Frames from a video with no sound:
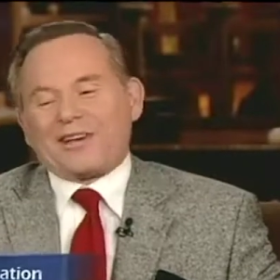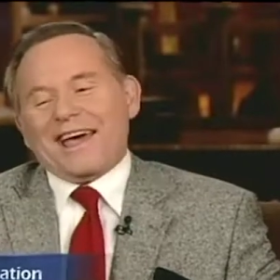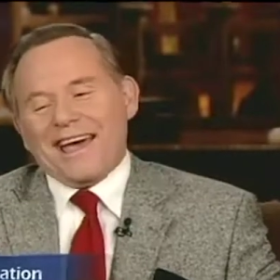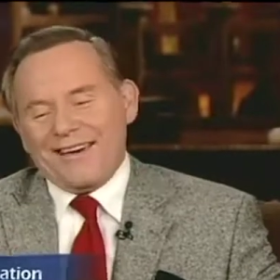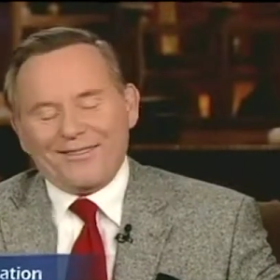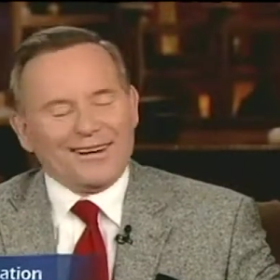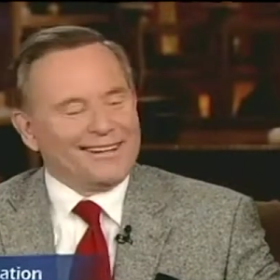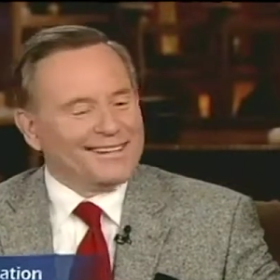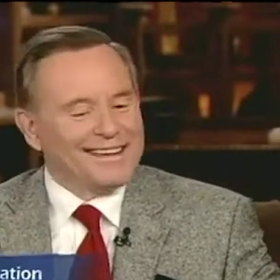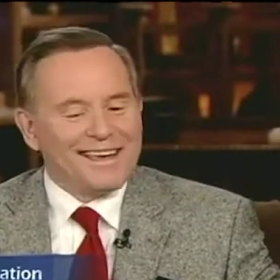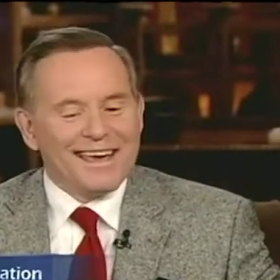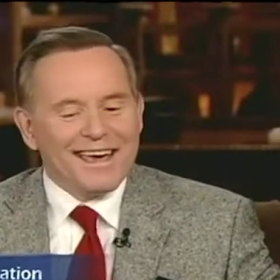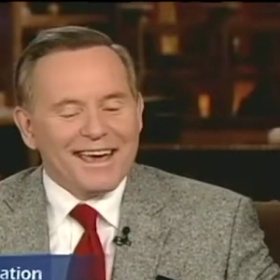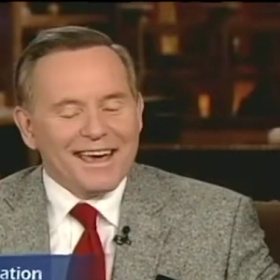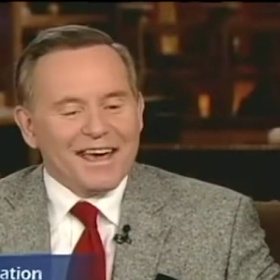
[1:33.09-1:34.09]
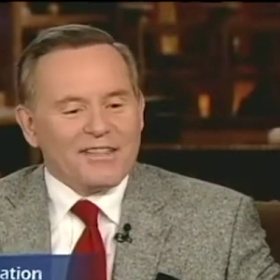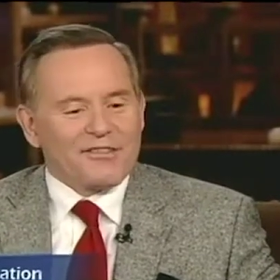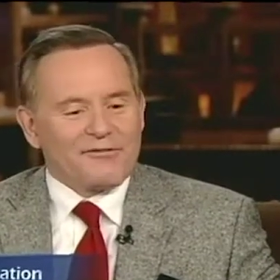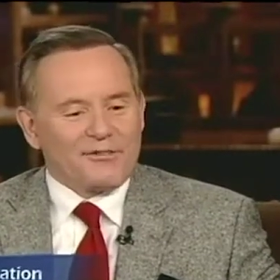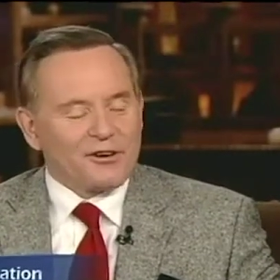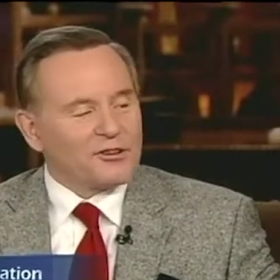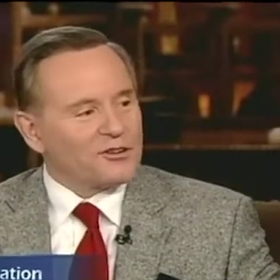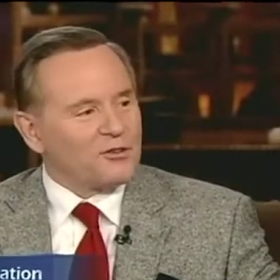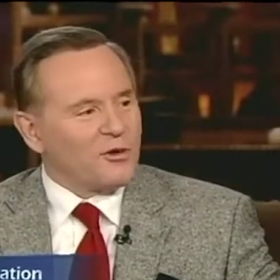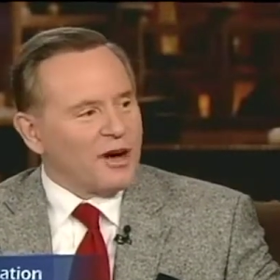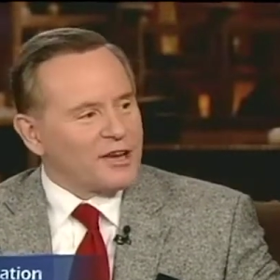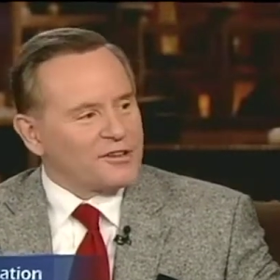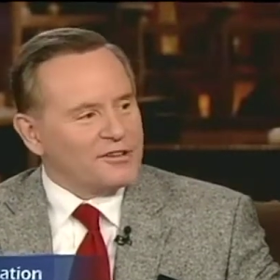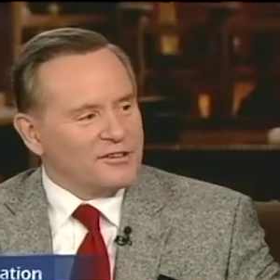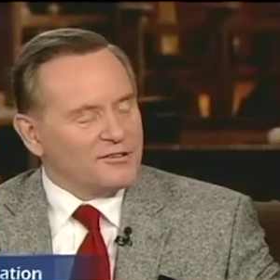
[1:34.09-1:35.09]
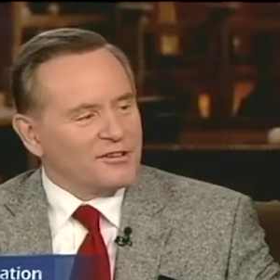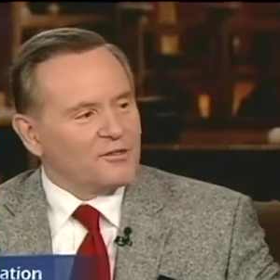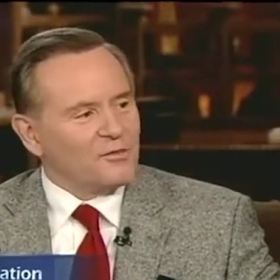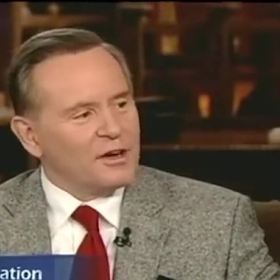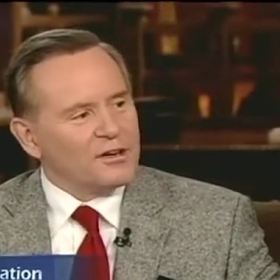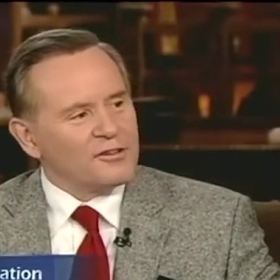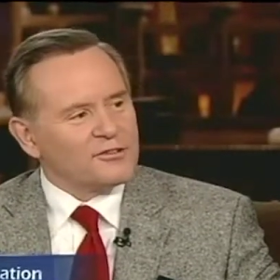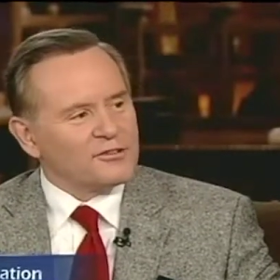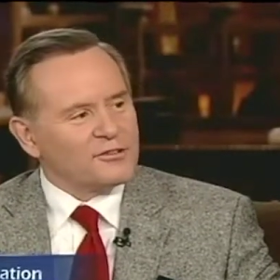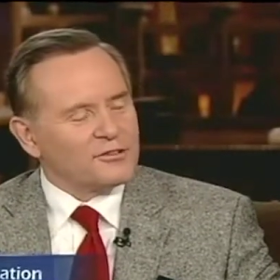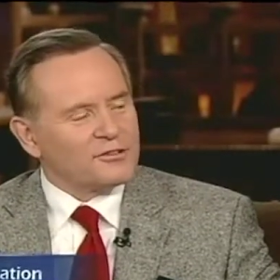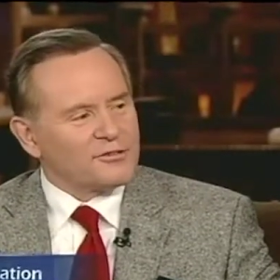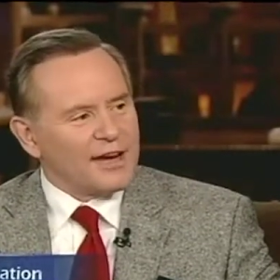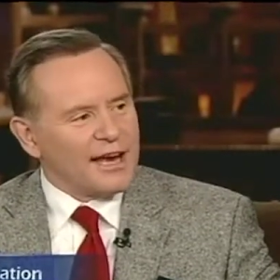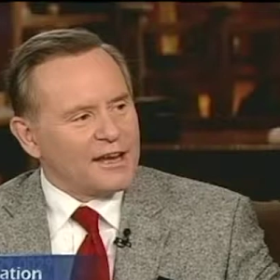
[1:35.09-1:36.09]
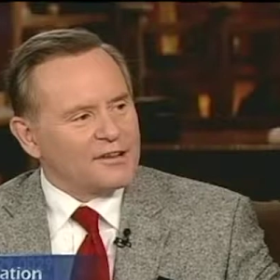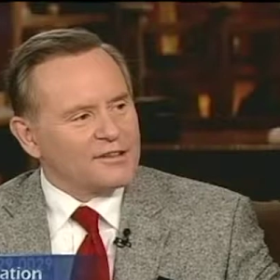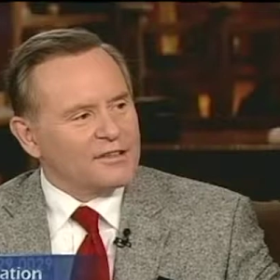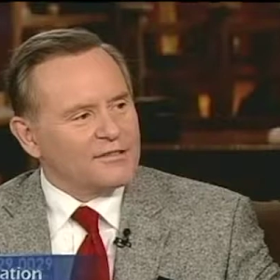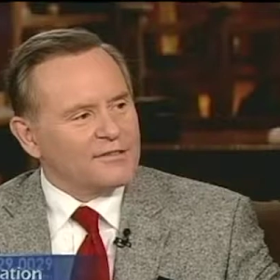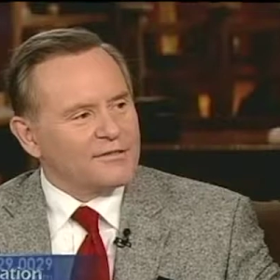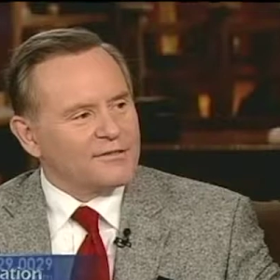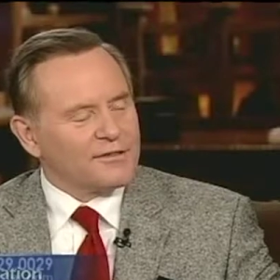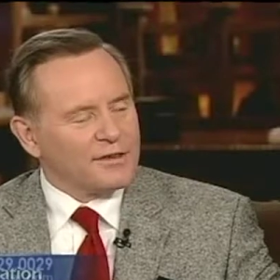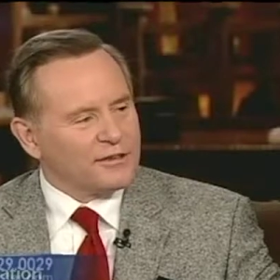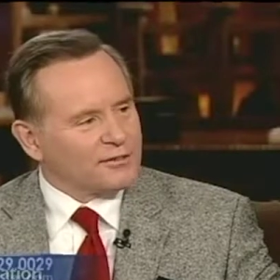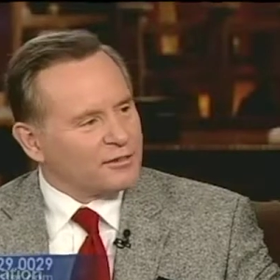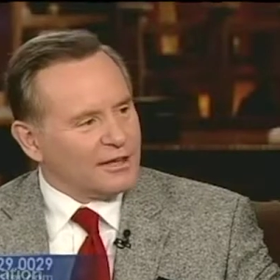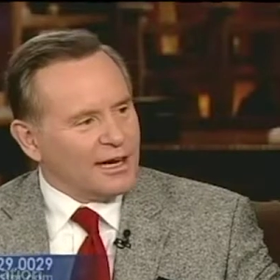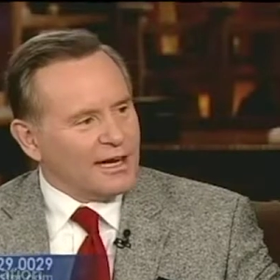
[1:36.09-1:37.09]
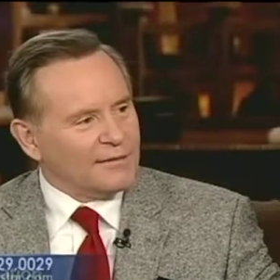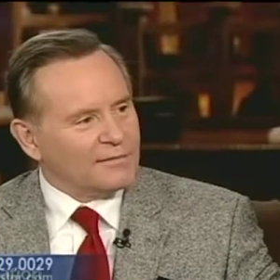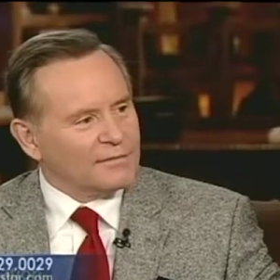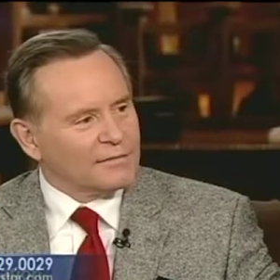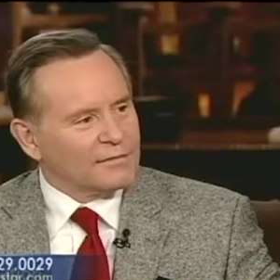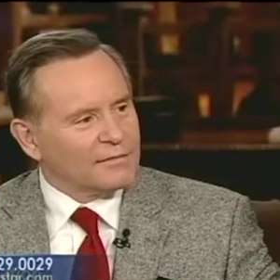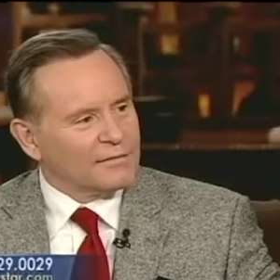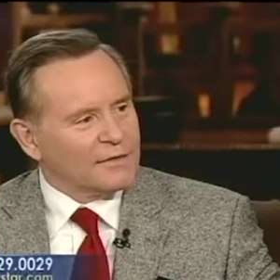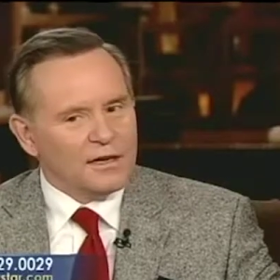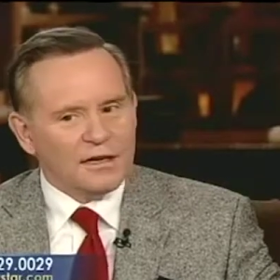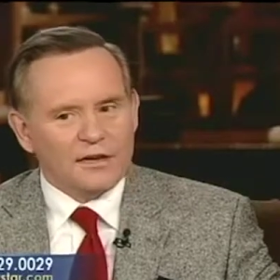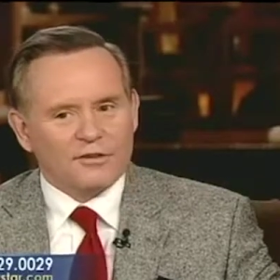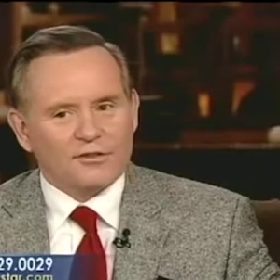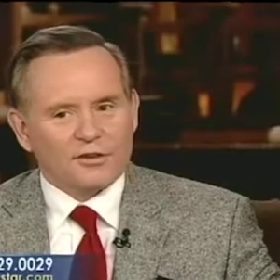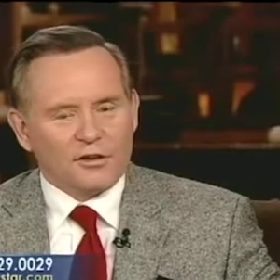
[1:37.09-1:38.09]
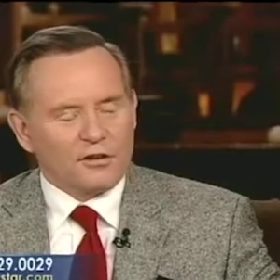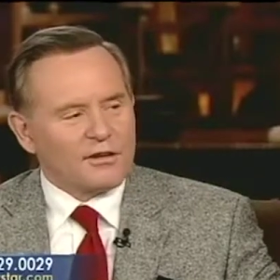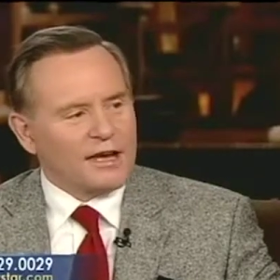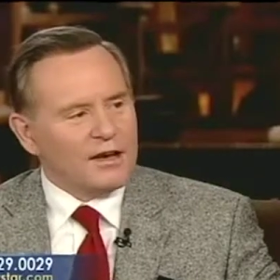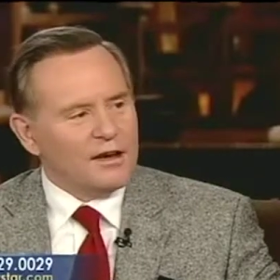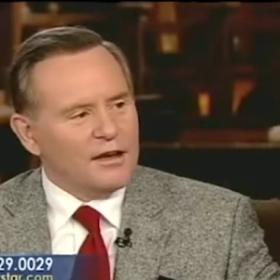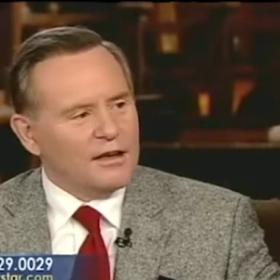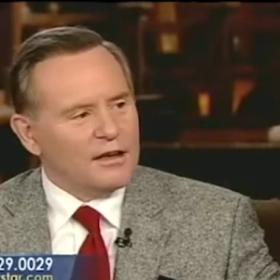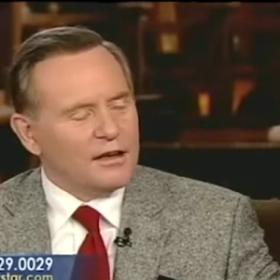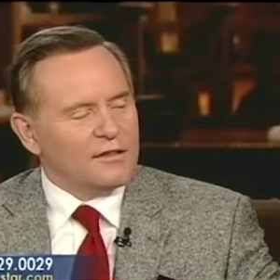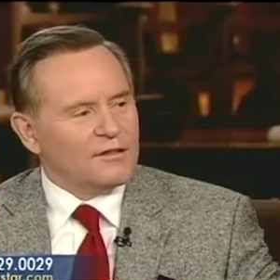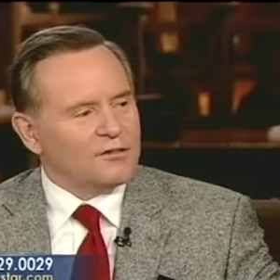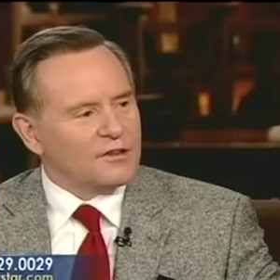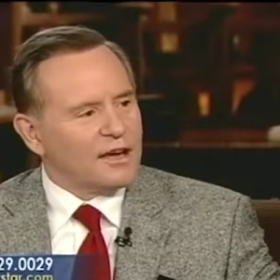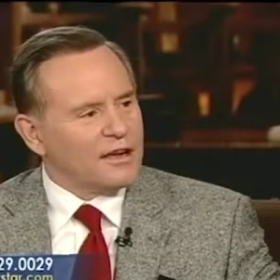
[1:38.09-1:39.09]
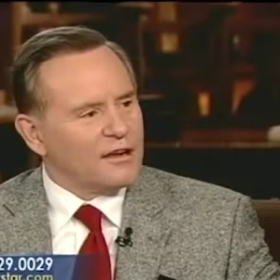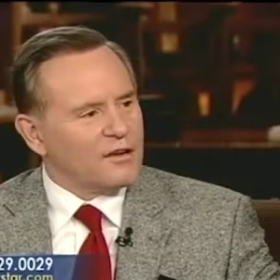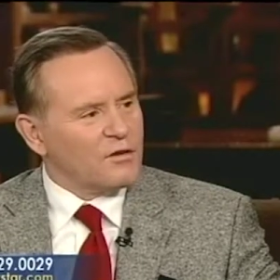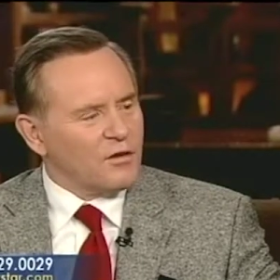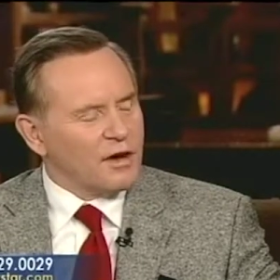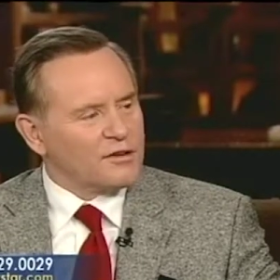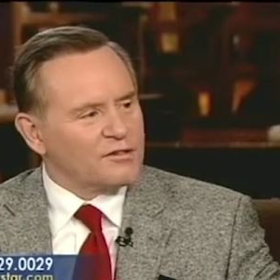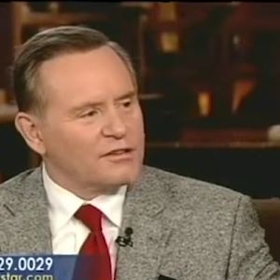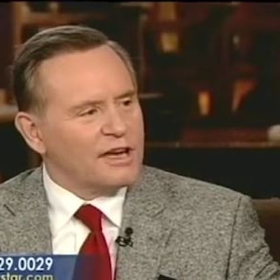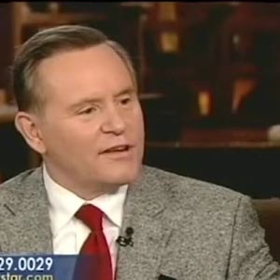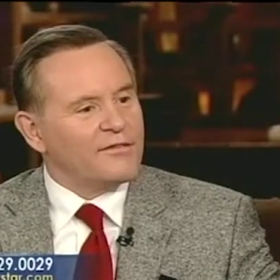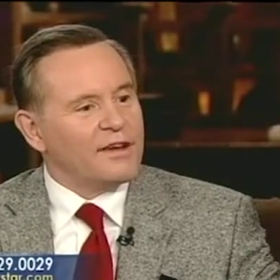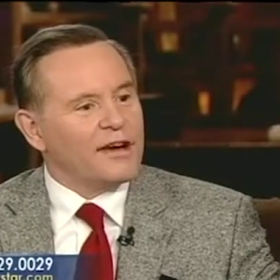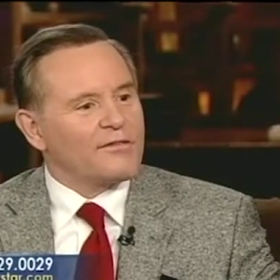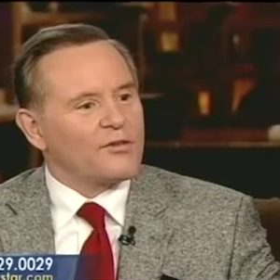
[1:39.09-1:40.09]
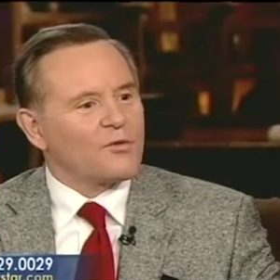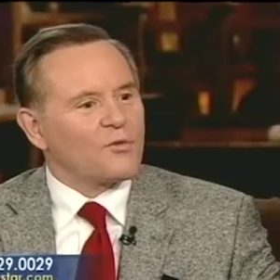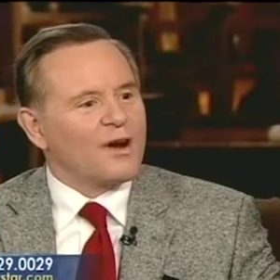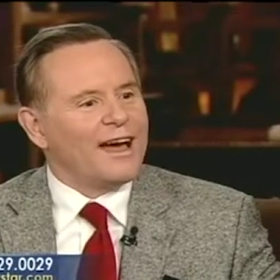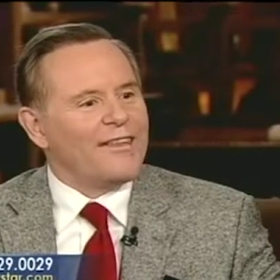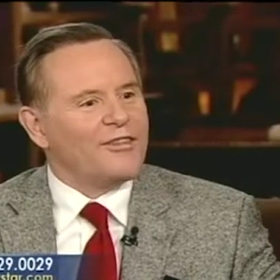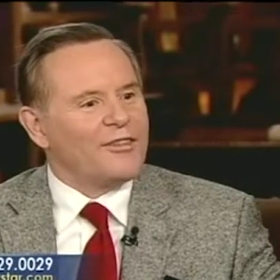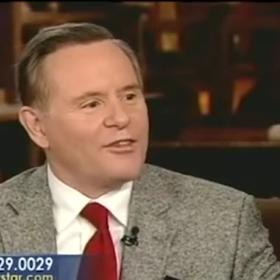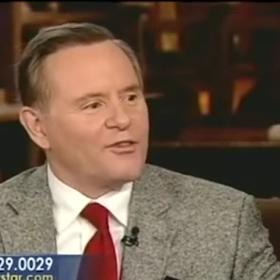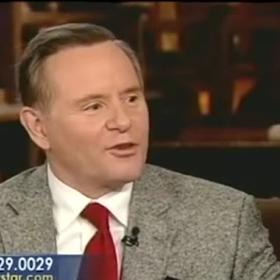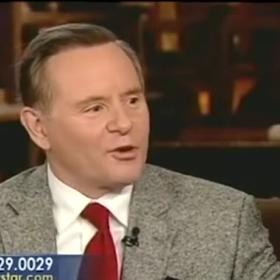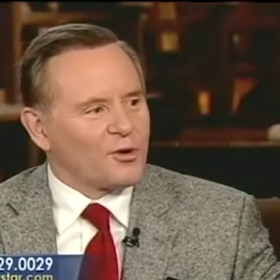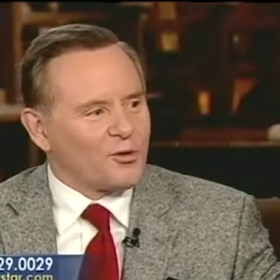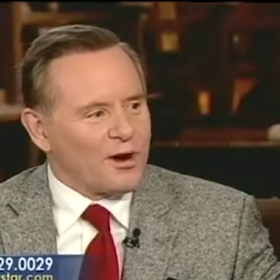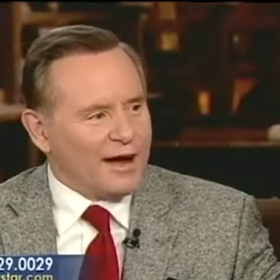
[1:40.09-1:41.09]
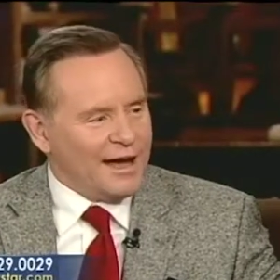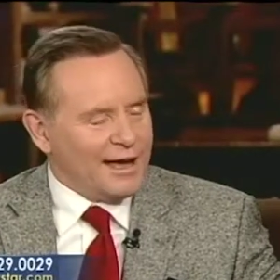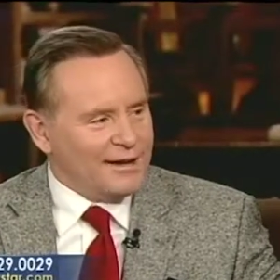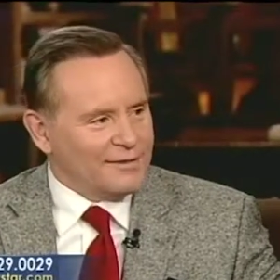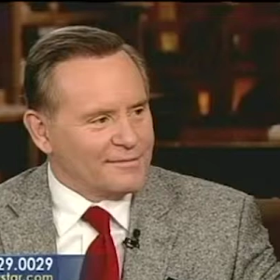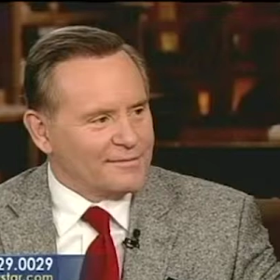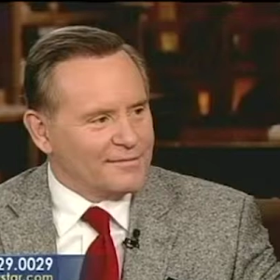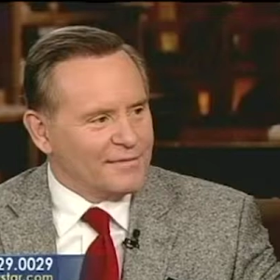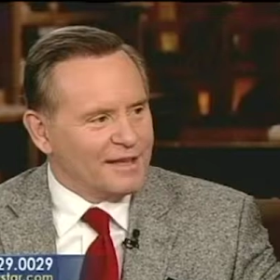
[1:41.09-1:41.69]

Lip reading: Okay, well, the first question, he said, what is your strategy for Islam? And he said, okay, the second question, have you ever read the Quran?